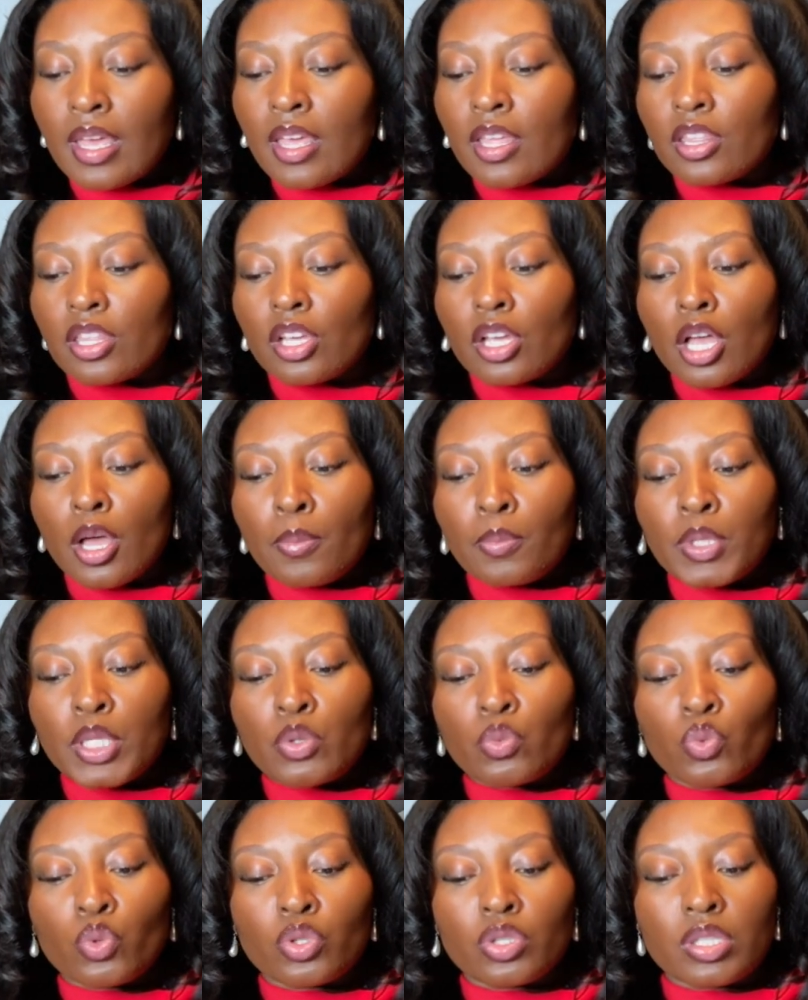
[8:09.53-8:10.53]
the company
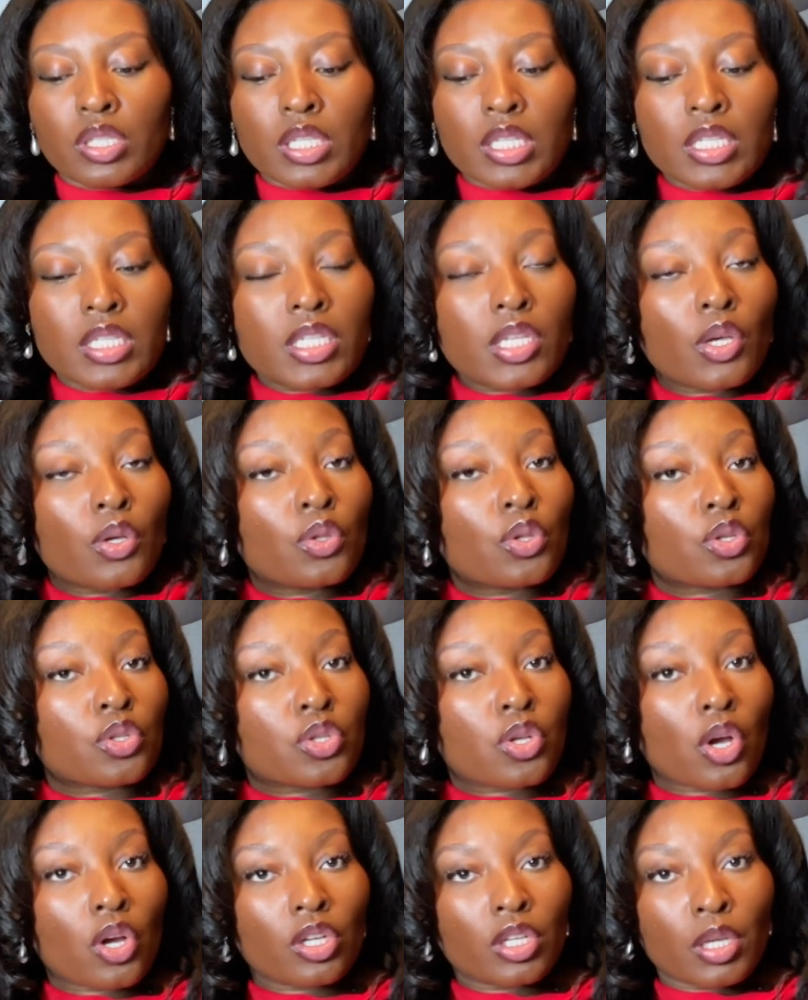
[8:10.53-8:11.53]
will detail their
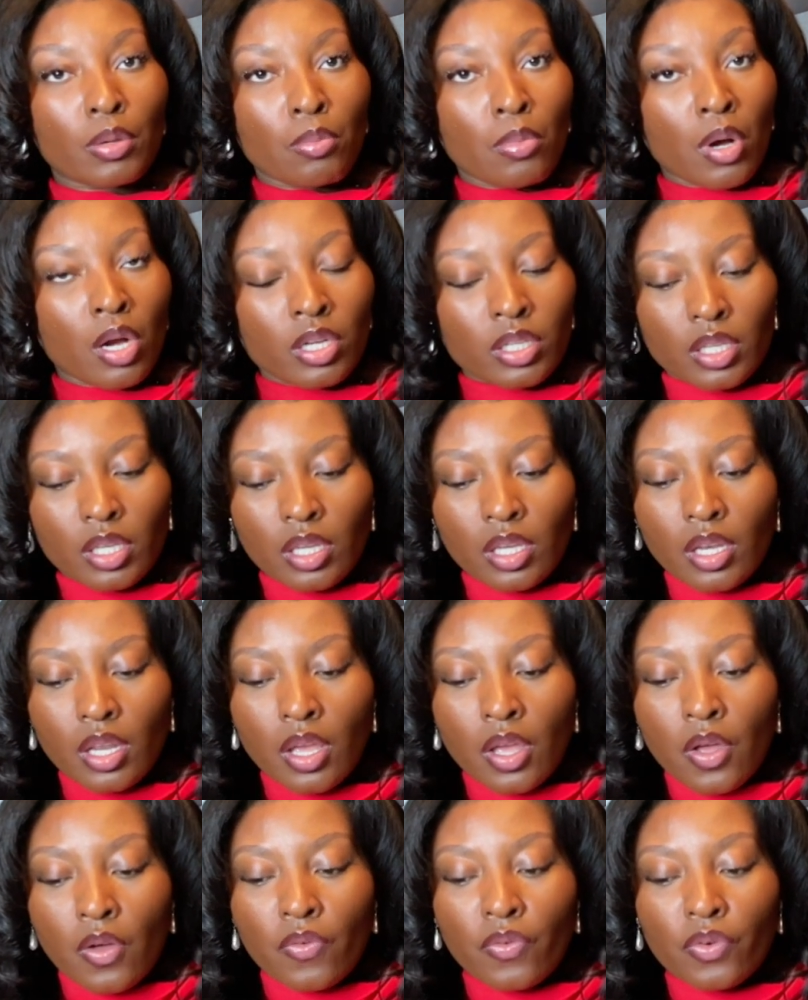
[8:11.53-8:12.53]
target market
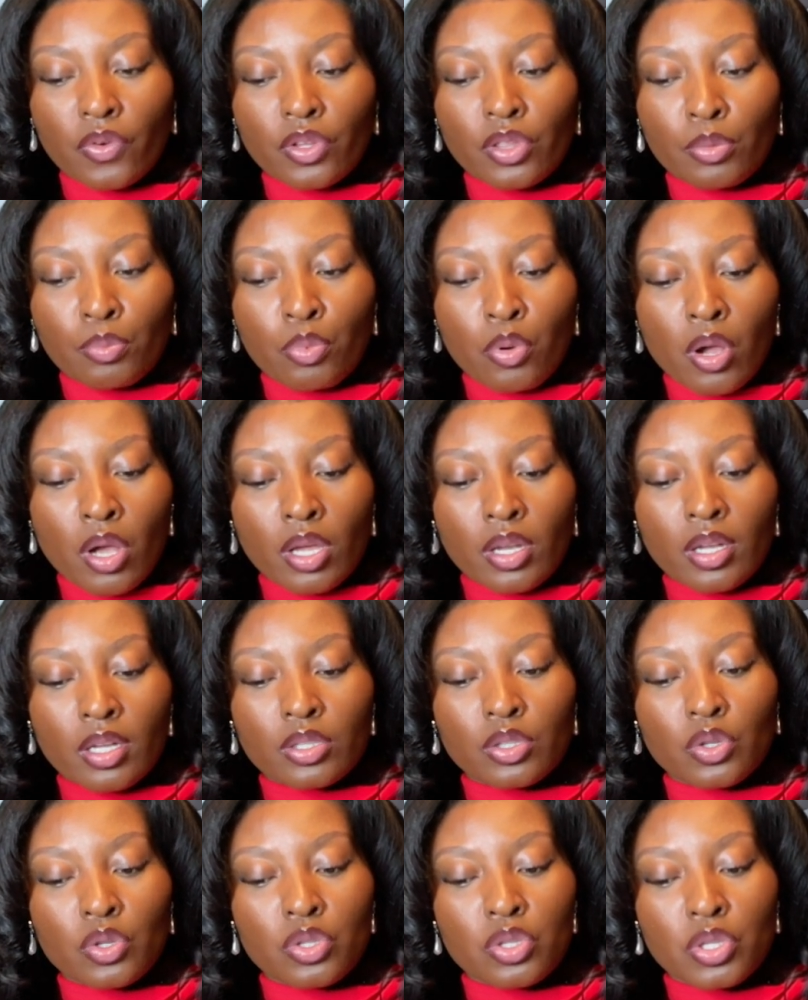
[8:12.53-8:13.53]
for the
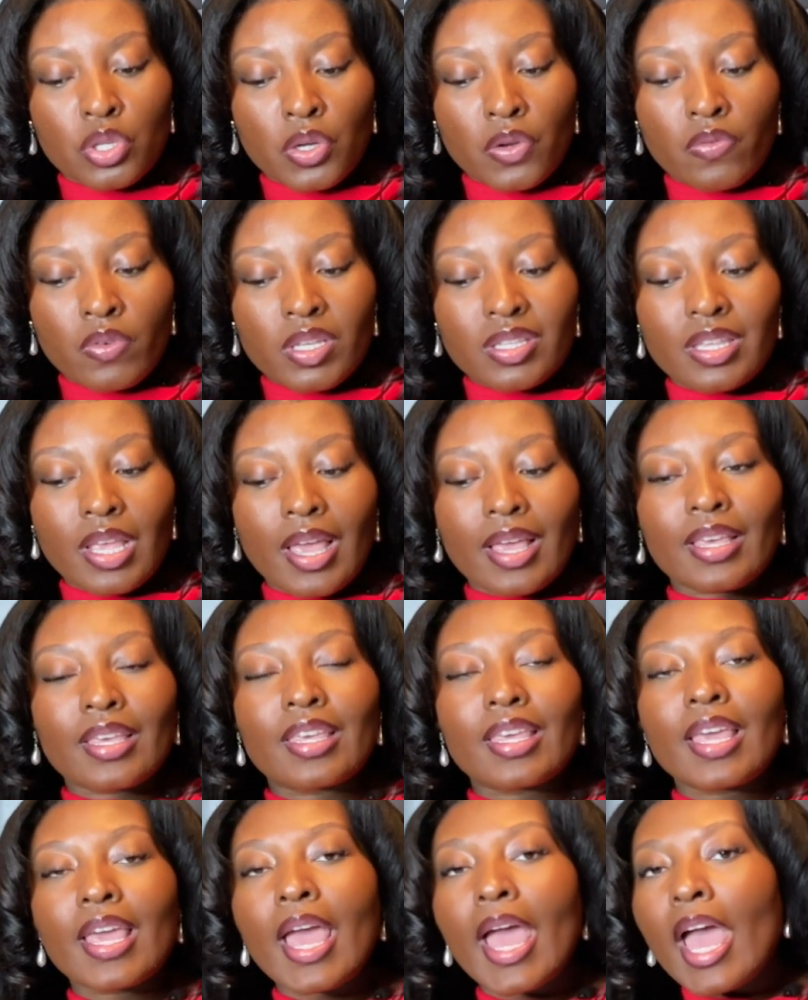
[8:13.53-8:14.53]
product or service and
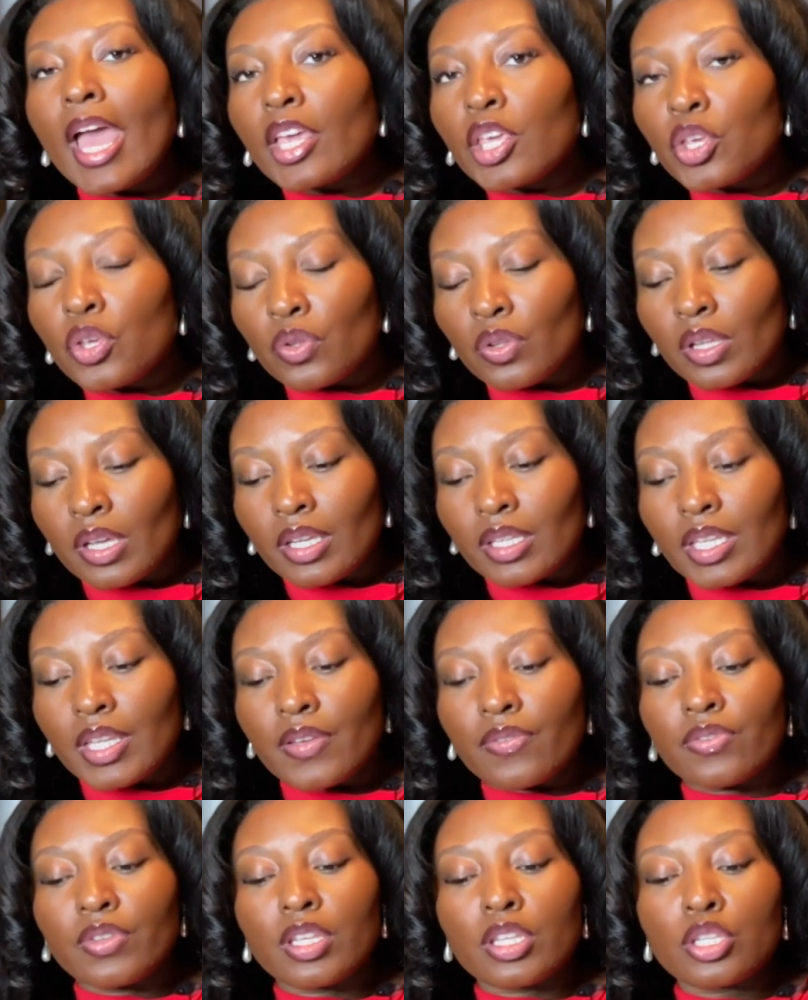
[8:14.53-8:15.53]
calculate
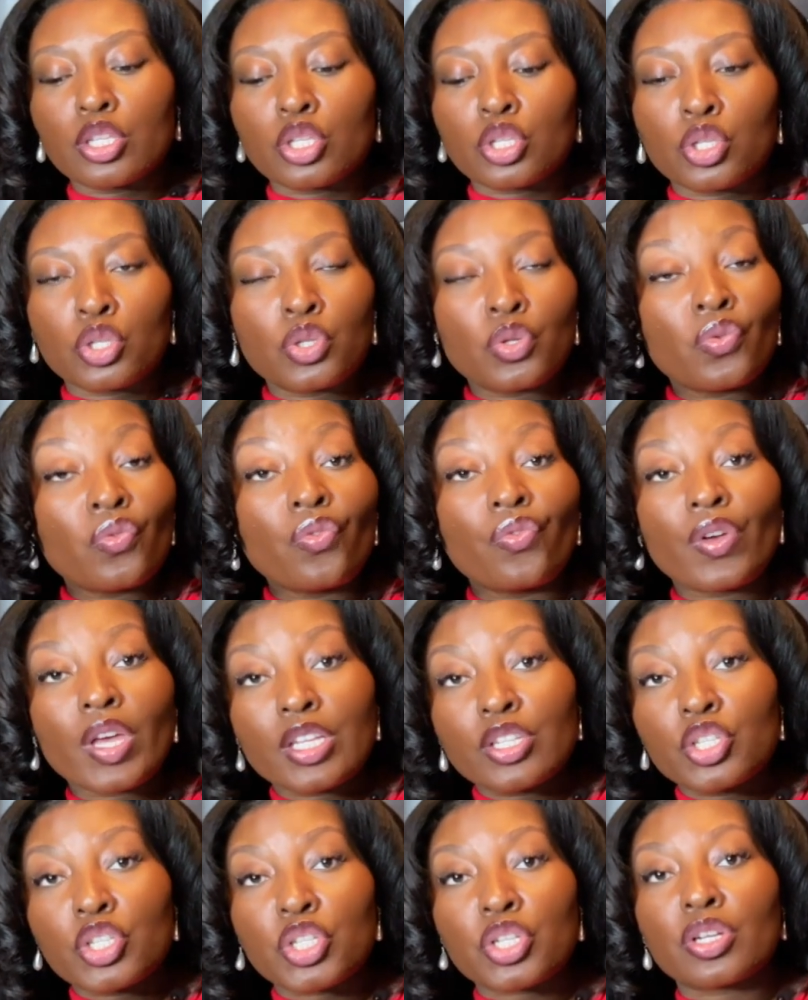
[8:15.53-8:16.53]
if this new
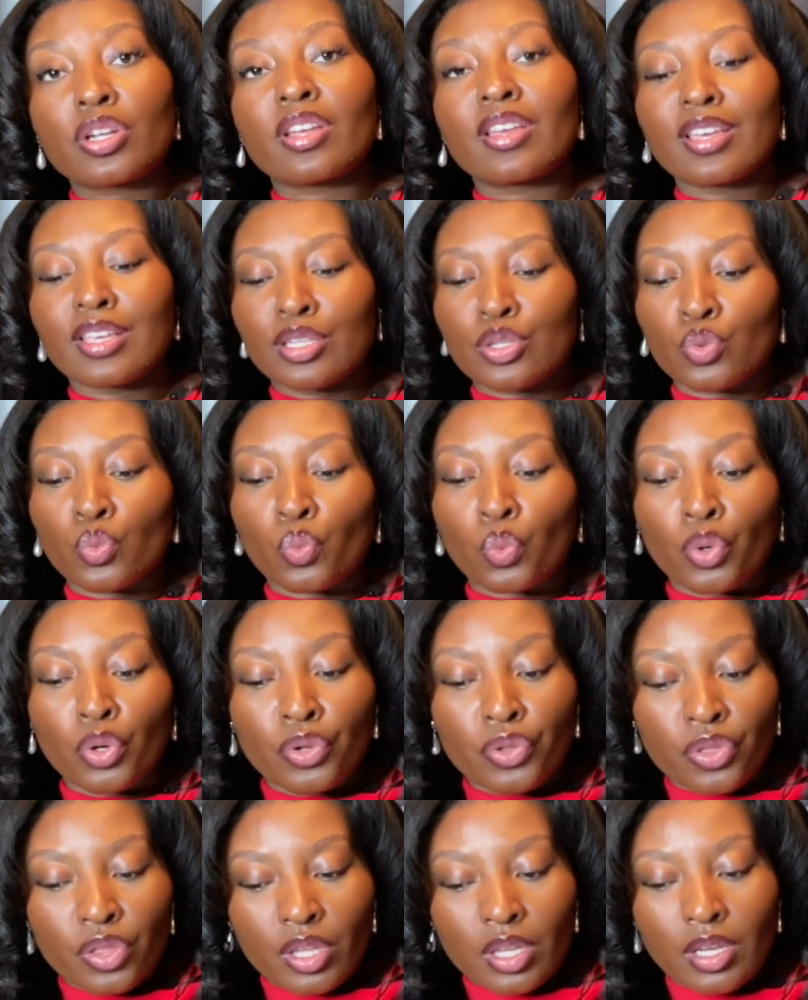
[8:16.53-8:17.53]
venture is
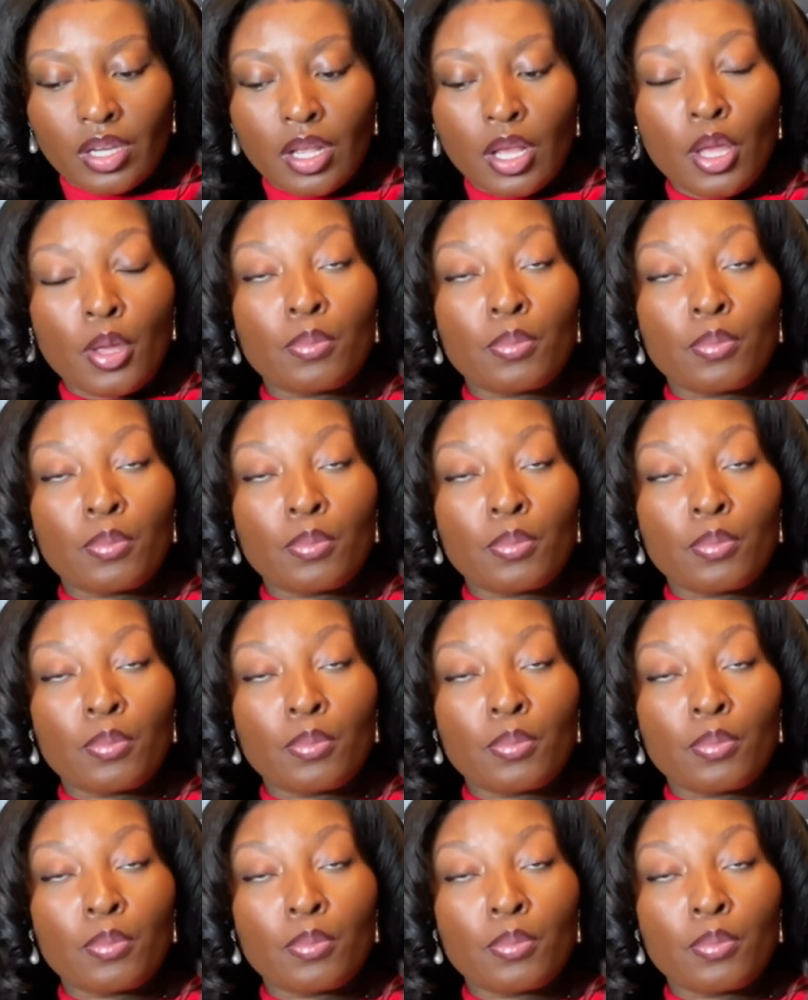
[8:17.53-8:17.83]
worth it,